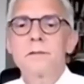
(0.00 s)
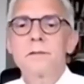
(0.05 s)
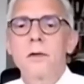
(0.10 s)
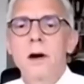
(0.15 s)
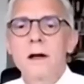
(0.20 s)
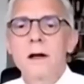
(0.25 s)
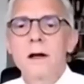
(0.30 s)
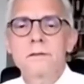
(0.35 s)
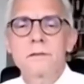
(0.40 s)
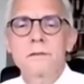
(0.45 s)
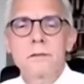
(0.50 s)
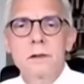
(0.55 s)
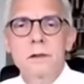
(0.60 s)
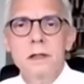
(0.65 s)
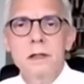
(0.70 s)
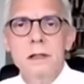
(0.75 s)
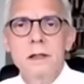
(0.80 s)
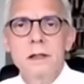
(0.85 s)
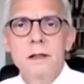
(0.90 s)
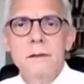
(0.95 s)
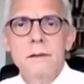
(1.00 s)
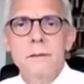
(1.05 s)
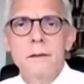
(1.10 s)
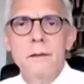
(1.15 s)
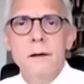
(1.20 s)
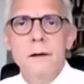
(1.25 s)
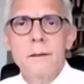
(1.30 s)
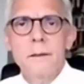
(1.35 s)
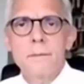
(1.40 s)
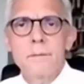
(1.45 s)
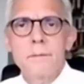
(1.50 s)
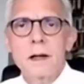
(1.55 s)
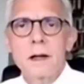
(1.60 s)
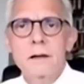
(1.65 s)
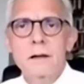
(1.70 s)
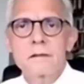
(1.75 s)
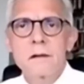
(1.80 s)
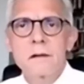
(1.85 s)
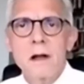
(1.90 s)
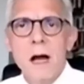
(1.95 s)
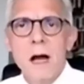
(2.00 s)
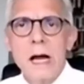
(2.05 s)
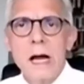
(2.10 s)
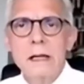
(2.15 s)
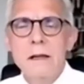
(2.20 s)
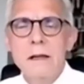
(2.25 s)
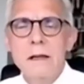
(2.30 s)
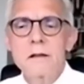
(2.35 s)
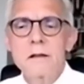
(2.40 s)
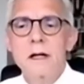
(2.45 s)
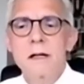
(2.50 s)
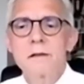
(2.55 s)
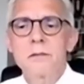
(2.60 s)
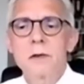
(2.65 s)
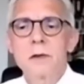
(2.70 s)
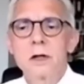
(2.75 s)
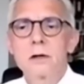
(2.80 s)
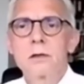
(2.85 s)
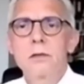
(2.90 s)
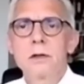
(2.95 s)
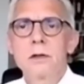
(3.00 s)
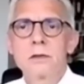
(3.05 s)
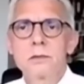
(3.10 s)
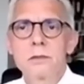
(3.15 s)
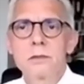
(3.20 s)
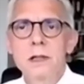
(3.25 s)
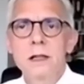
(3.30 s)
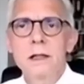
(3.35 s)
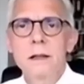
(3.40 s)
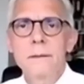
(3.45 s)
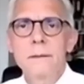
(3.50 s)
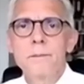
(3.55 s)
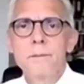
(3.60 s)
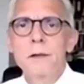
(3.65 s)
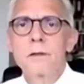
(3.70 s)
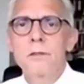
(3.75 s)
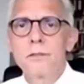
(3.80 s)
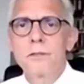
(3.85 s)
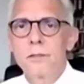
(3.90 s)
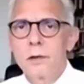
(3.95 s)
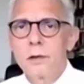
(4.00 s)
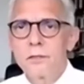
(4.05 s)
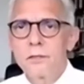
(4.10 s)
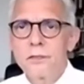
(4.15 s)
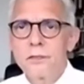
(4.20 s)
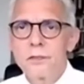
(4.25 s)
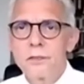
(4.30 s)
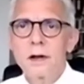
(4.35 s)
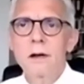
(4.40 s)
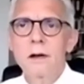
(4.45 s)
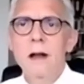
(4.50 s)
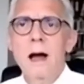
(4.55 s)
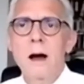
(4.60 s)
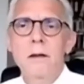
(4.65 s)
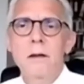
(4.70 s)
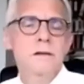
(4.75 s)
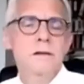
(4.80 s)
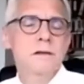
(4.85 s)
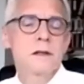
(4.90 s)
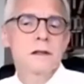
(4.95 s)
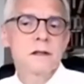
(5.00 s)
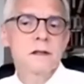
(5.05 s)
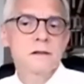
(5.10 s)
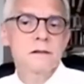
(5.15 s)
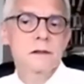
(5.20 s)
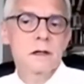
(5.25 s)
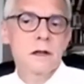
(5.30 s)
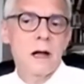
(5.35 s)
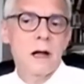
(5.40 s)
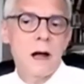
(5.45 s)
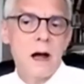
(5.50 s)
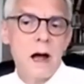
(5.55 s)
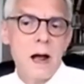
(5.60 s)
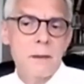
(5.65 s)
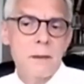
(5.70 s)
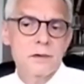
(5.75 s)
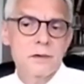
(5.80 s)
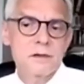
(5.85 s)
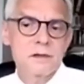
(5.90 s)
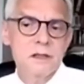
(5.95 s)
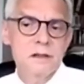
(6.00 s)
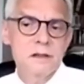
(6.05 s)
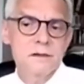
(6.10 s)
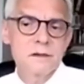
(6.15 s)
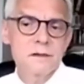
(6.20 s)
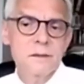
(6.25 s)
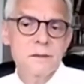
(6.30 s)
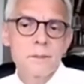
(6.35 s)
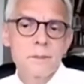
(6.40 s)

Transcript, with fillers: this is, was for us really um, exciting that we could really fulfill our statistical hypothesis.